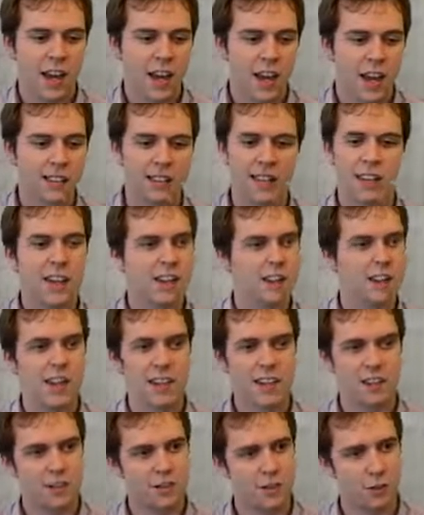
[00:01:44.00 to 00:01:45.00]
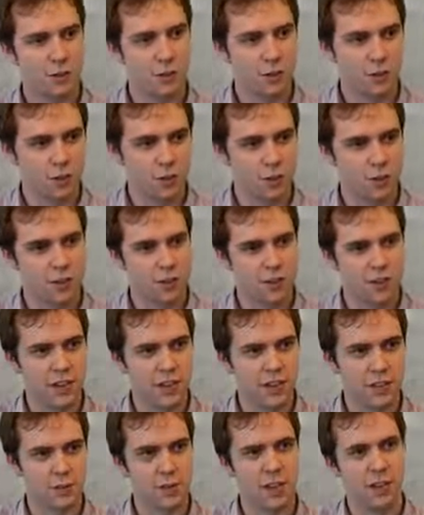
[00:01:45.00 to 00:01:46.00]
And so that teaches you all sorts of
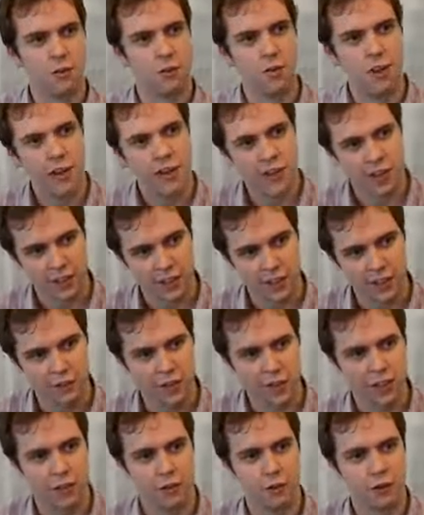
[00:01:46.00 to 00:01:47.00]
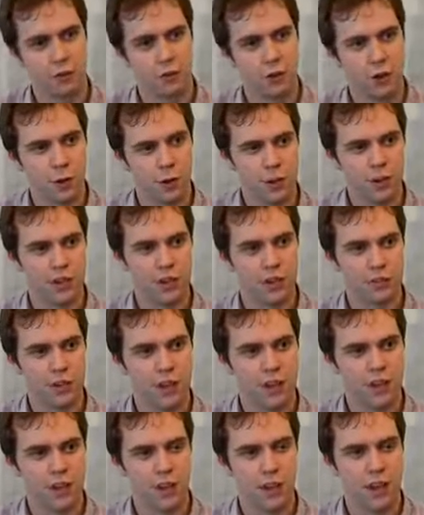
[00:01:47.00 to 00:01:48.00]
things about reading literature, reviewing
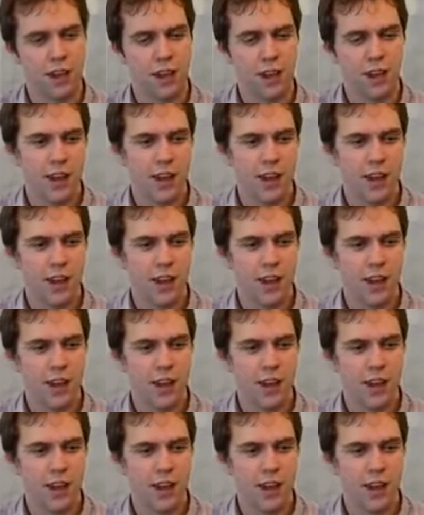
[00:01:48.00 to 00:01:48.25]
literature,